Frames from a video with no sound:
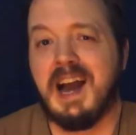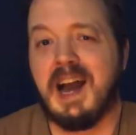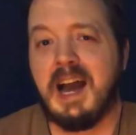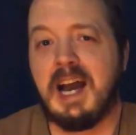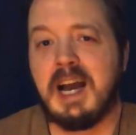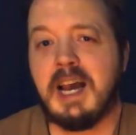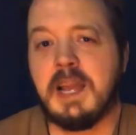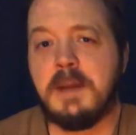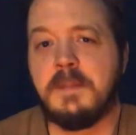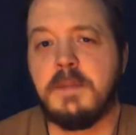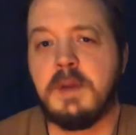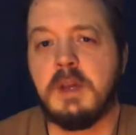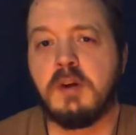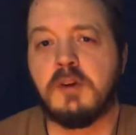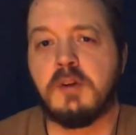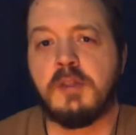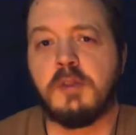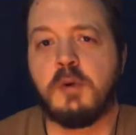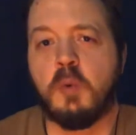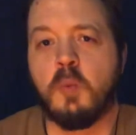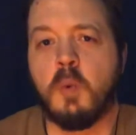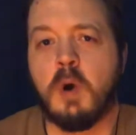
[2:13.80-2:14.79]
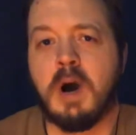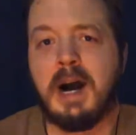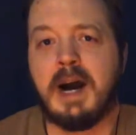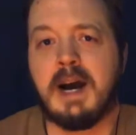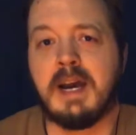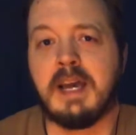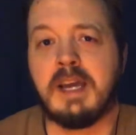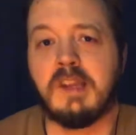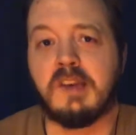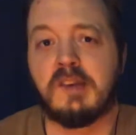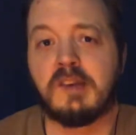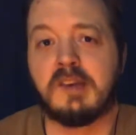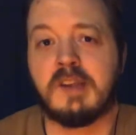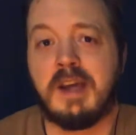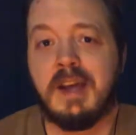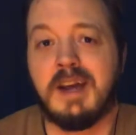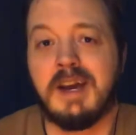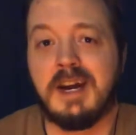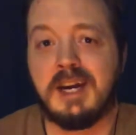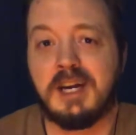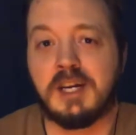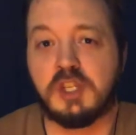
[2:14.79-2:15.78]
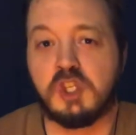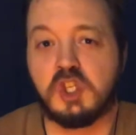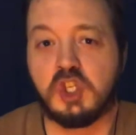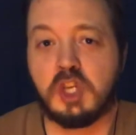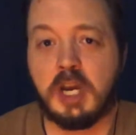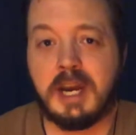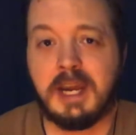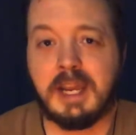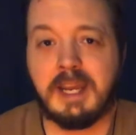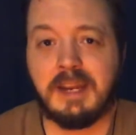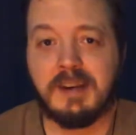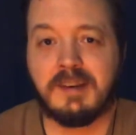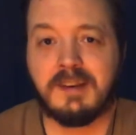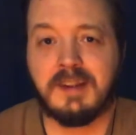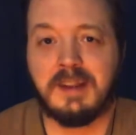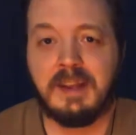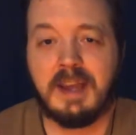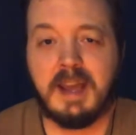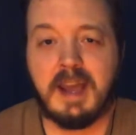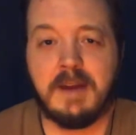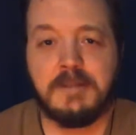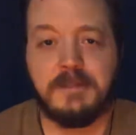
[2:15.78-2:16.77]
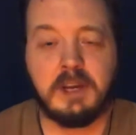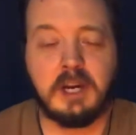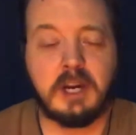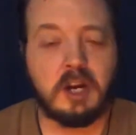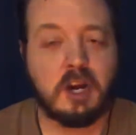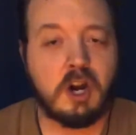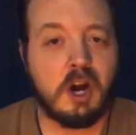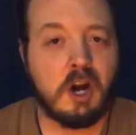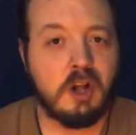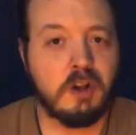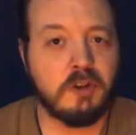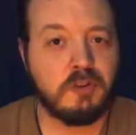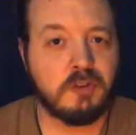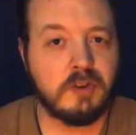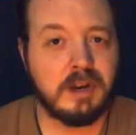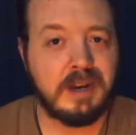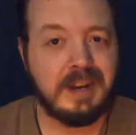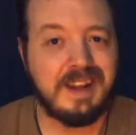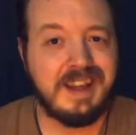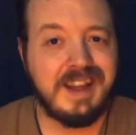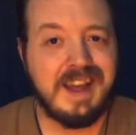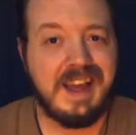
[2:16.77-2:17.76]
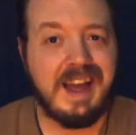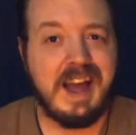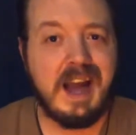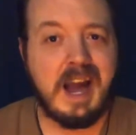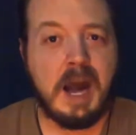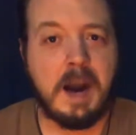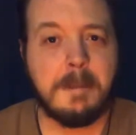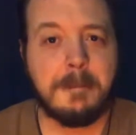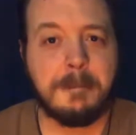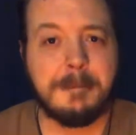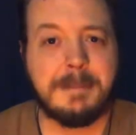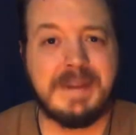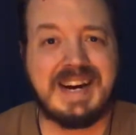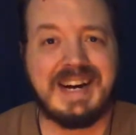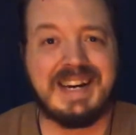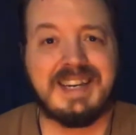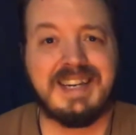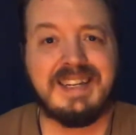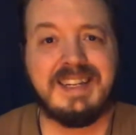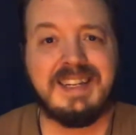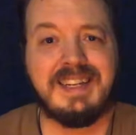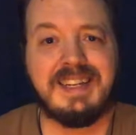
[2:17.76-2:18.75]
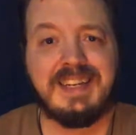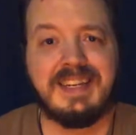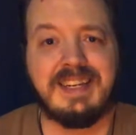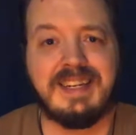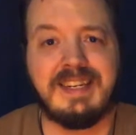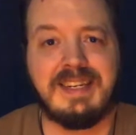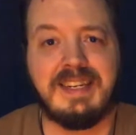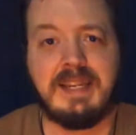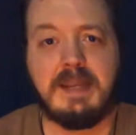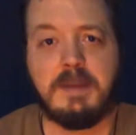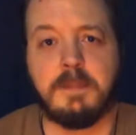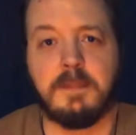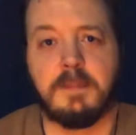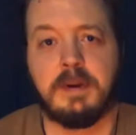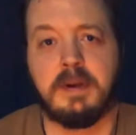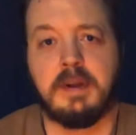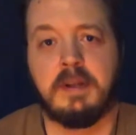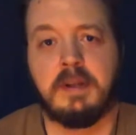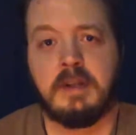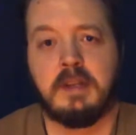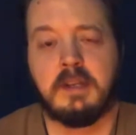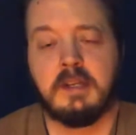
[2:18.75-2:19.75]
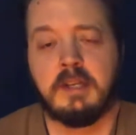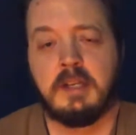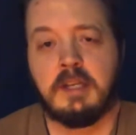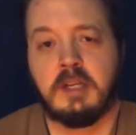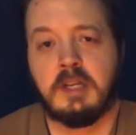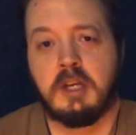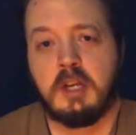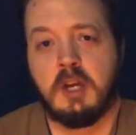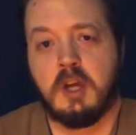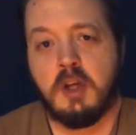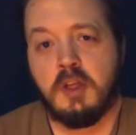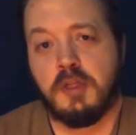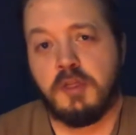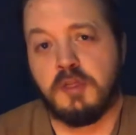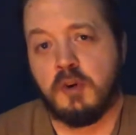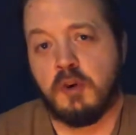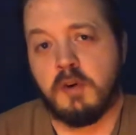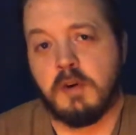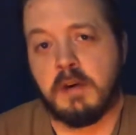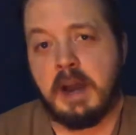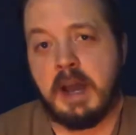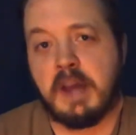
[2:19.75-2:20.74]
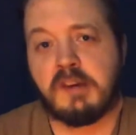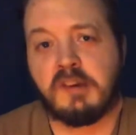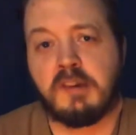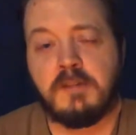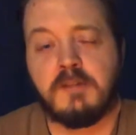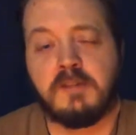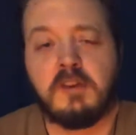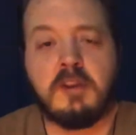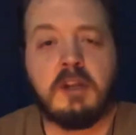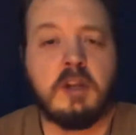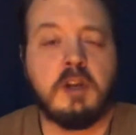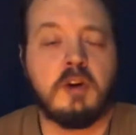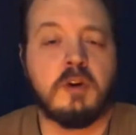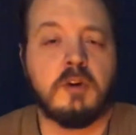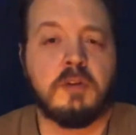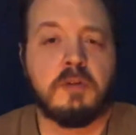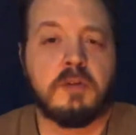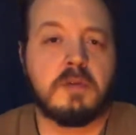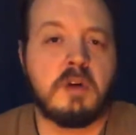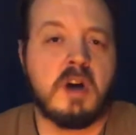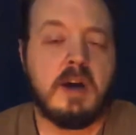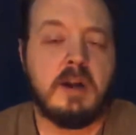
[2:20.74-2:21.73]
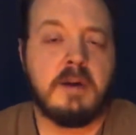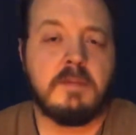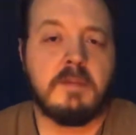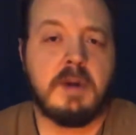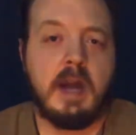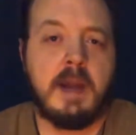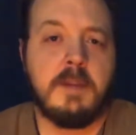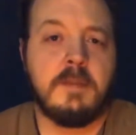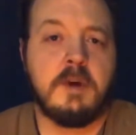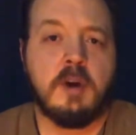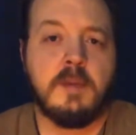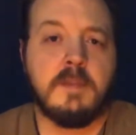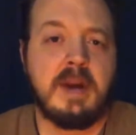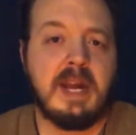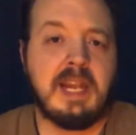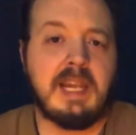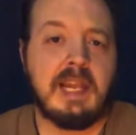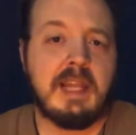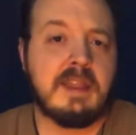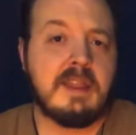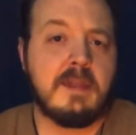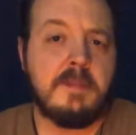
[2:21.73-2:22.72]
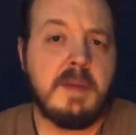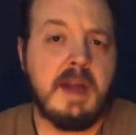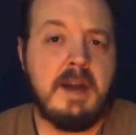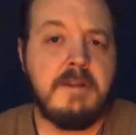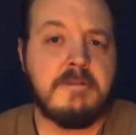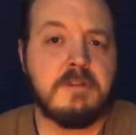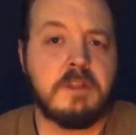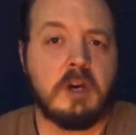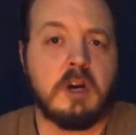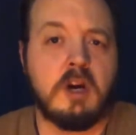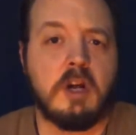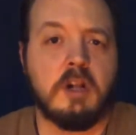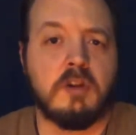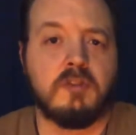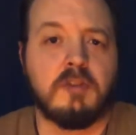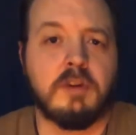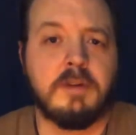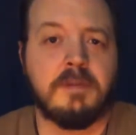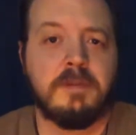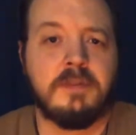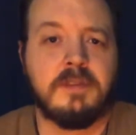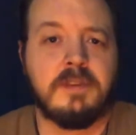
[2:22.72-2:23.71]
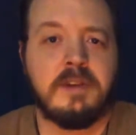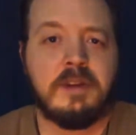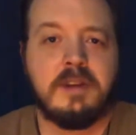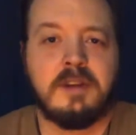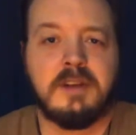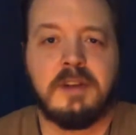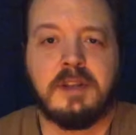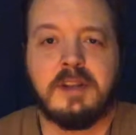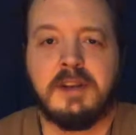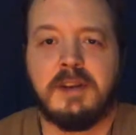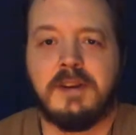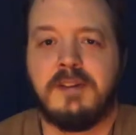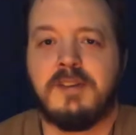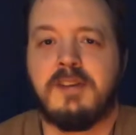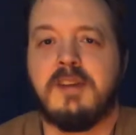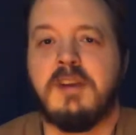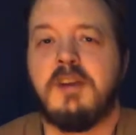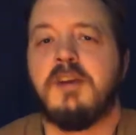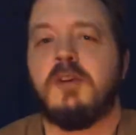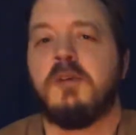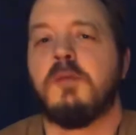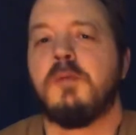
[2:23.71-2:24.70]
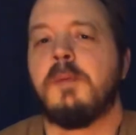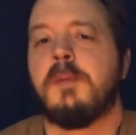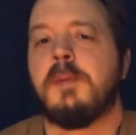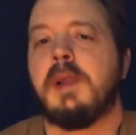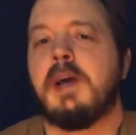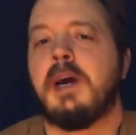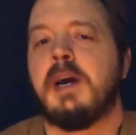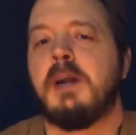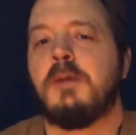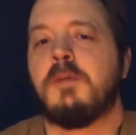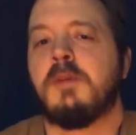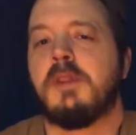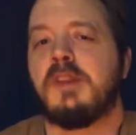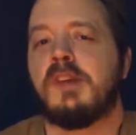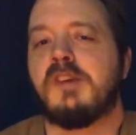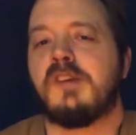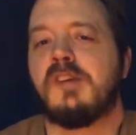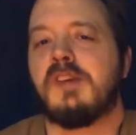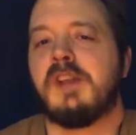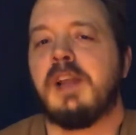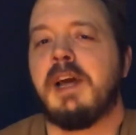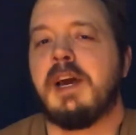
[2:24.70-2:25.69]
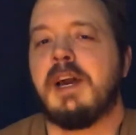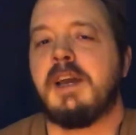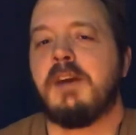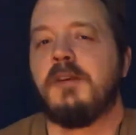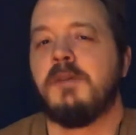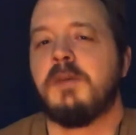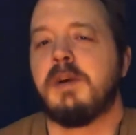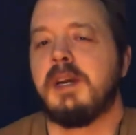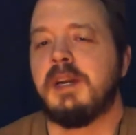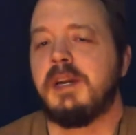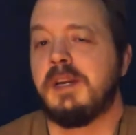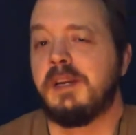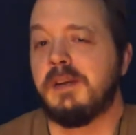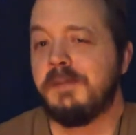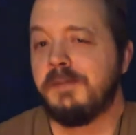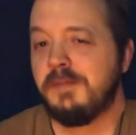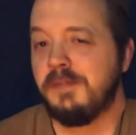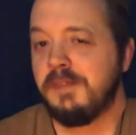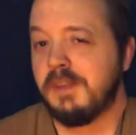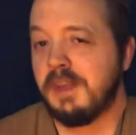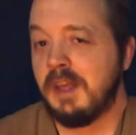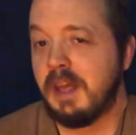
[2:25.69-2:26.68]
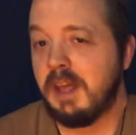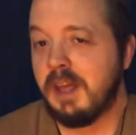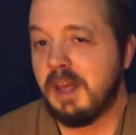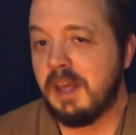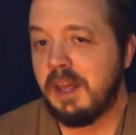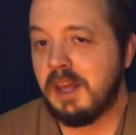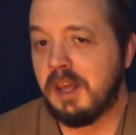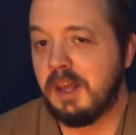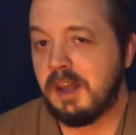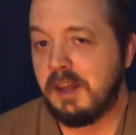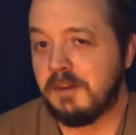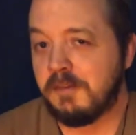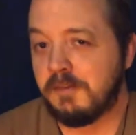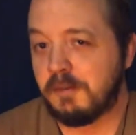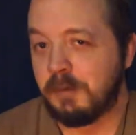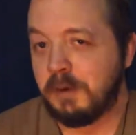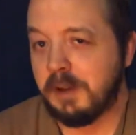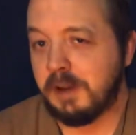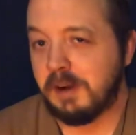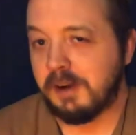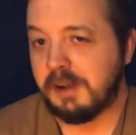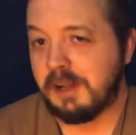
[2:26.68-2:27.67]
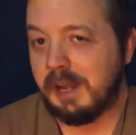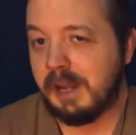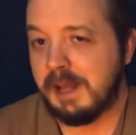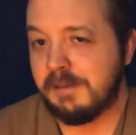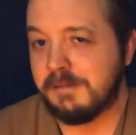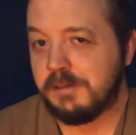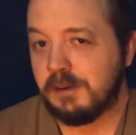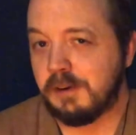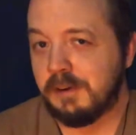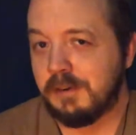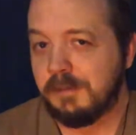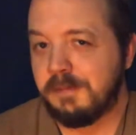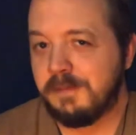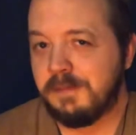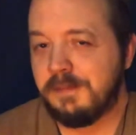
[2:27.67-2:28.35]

Hymir the Wise, a giant, having a cauldron a mile deep. Thor asked if Tyr thought Hymir might let them have the cauldron, and Tyr replied with a sly grin, "If we are clever."